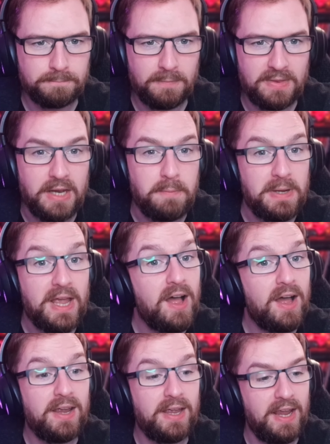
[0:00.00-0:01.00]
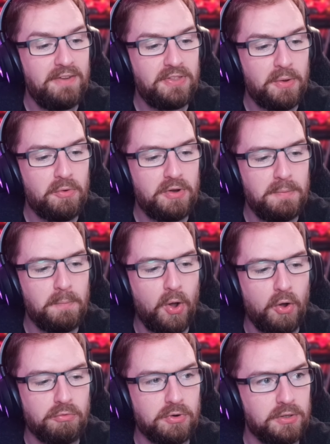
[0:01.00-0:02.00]
They'd be higher if they were in
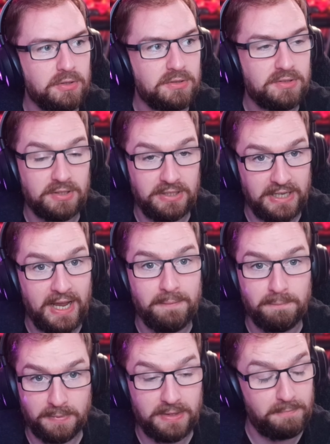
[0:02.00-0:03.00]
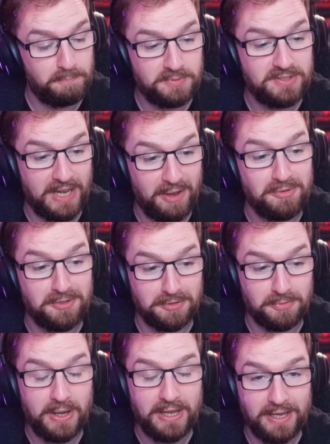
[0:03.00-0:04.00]
more runs. Yeah, the sounds as
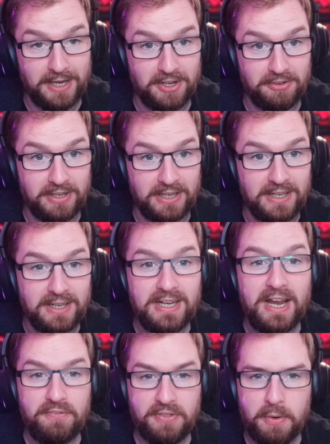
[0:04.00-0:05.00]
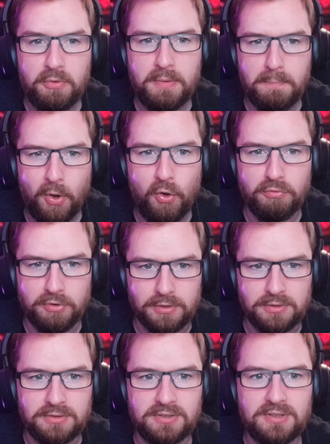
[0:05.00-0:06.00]
well, I agree. If they were in more
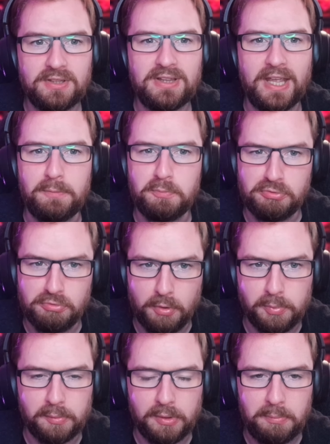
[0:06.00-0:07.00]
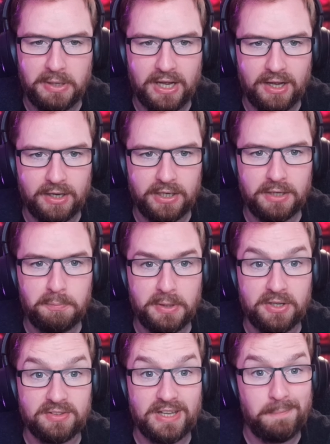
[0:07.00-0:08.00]
runs, they'd probably be higher,
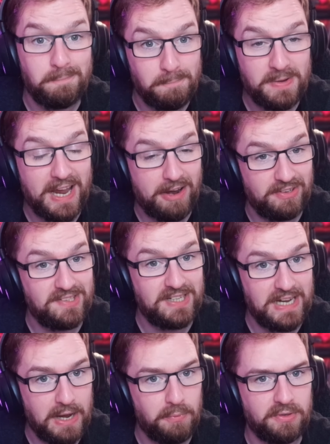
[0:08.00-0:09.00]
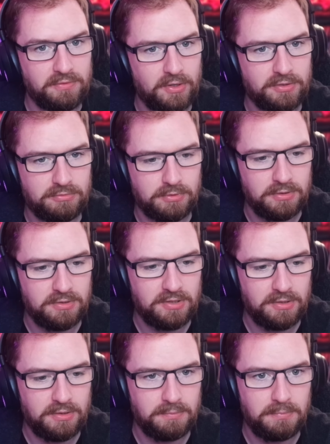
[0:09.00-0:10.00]
because I guarantee I would have lost runs
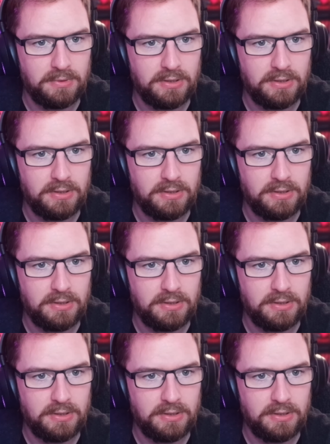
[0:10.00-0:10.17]
to them.